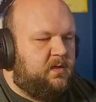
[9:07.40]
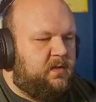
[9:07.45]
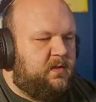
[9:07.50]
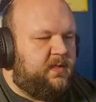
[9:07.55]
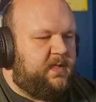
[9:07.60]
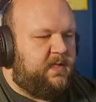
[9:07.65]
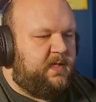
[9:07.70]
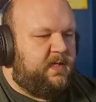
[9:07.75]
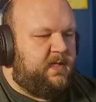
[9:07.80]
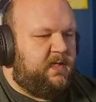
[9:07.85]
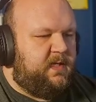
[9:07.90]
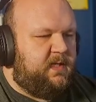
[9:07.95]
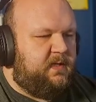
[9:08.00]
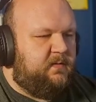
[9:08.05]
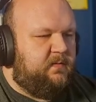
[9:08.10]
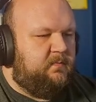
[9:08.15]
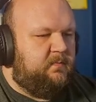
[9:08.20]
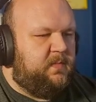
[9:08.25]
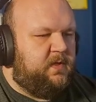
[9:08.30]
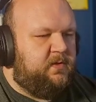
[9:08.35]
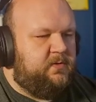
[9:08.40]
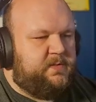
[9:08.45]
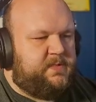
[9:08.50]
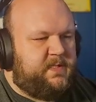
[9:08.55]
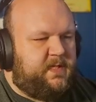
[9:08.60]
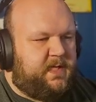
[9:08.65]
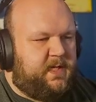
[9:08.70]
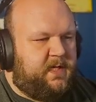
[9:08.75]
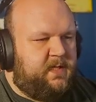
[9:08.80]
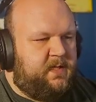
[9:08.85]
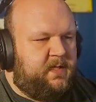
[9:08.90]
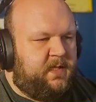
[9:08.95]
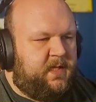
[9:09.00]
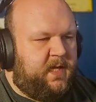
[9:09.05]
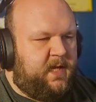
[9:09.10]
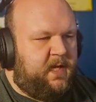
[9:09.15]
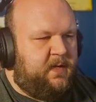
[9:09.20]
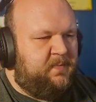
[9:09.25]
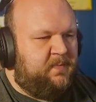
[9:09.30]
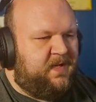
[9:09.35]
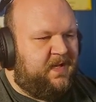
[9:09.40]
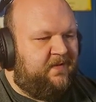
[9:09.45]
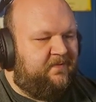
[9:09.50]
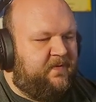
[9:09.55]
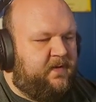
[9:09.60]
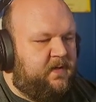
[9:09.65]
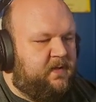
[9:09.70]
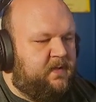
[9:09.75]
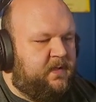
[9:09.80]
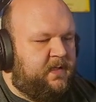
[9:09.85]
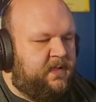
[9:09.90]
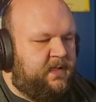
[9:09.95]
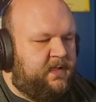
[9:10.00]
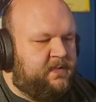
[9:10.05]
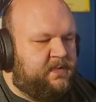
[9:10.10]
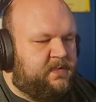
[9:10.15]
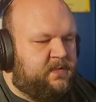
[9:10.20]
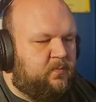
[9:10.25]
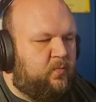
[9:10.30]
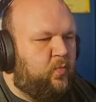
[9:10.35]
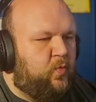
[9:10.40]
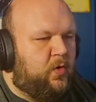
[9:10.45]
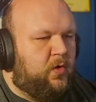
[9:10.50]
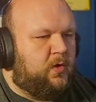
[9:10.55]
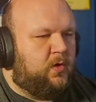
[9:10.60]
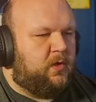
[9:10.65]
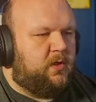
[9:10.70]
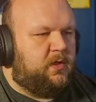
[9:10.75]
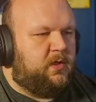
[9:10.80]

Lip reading: The music in the game definitely needs some work.